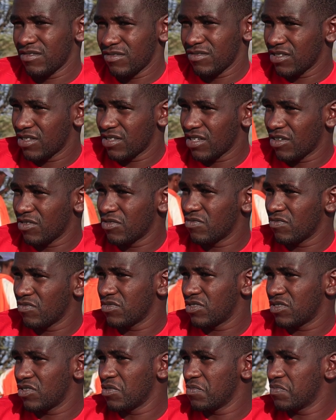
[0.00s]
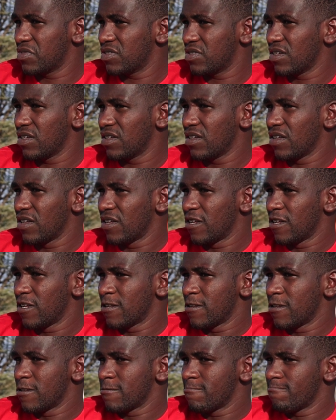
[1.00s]
doing their own jobs.
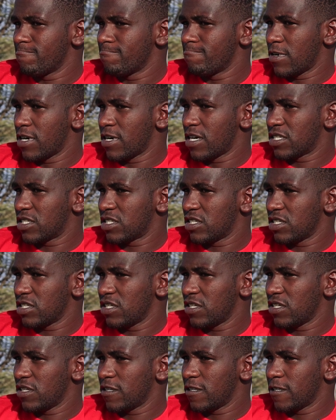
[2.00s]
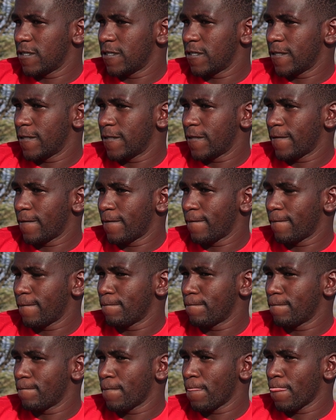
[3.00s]
Mm-hmm. But
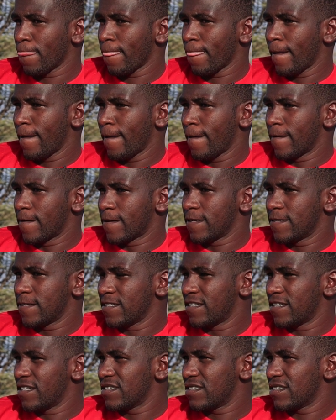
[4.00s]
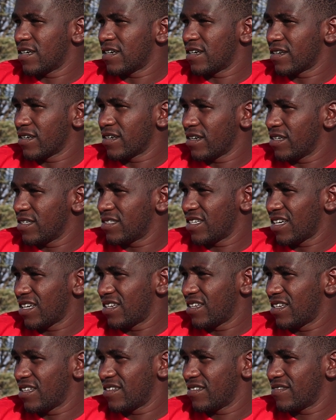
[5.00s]
um, residents are really
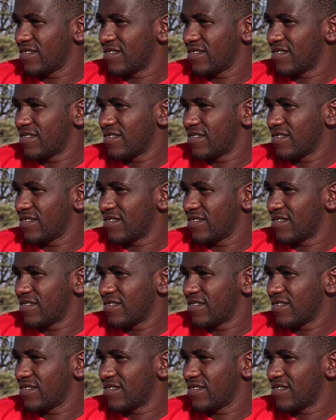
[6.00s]
tired.